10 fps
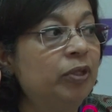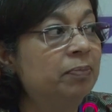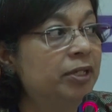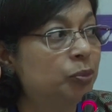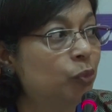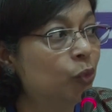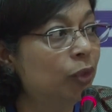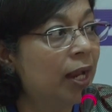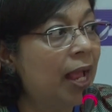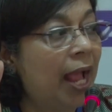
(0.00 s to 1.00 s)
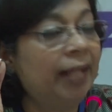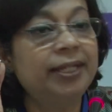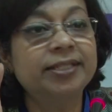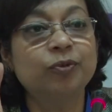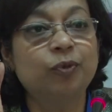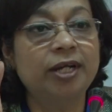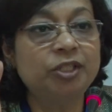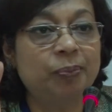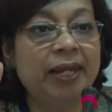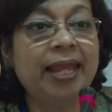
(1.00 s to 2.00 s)
Majboor. And there's a
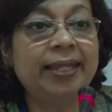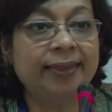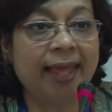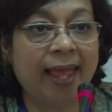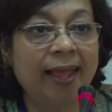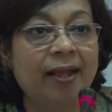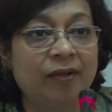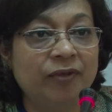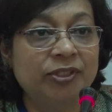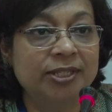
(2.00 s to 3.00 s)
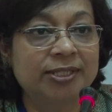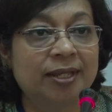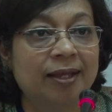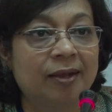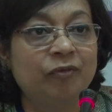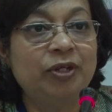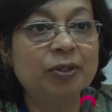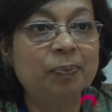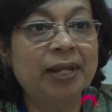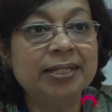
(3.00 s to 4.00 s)
word play in there, which is we
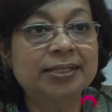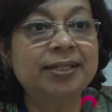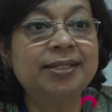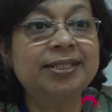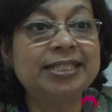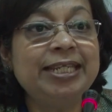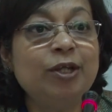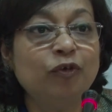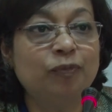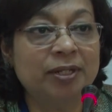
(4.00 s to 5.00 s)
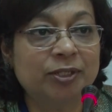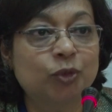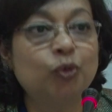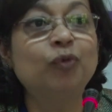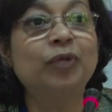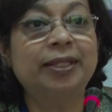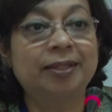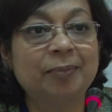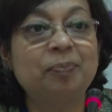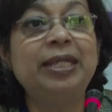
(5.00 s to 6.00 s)
replace the D of Mazdoor with
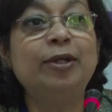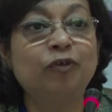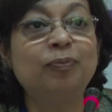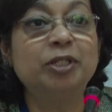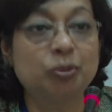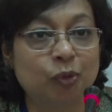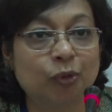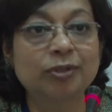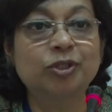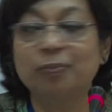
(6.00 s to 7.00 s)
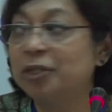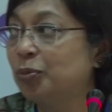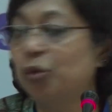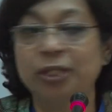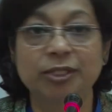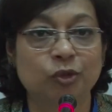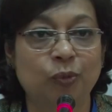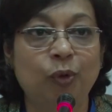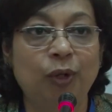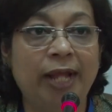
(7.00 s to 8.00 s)
the B of Majboor. So Majboor Kisko
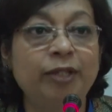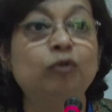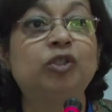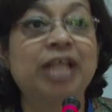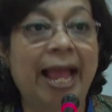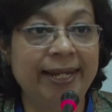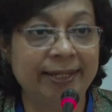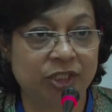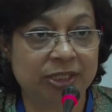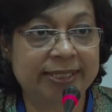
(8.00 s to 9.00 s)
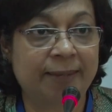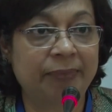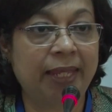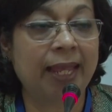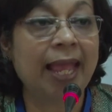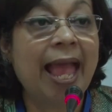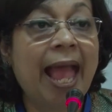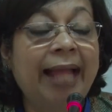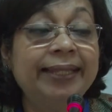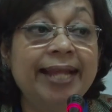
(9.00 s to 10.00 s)
Bola, you challenge something.
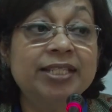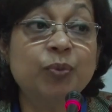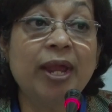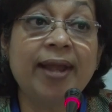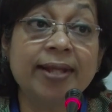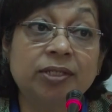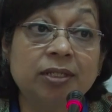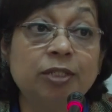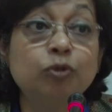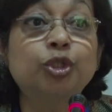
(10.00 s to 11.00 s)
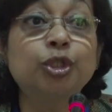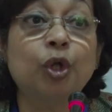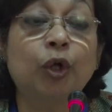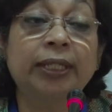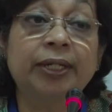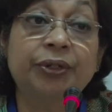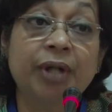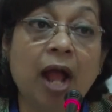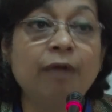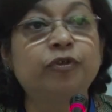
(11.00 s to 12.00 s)
And that's where execution or the
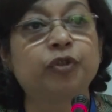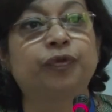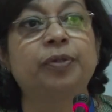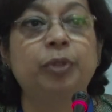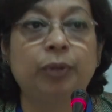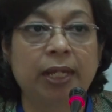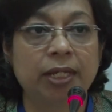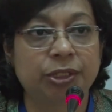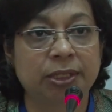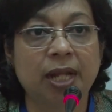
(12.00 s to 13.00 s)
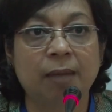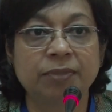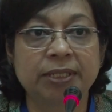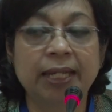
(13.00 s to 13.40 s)
craft of communication comes in.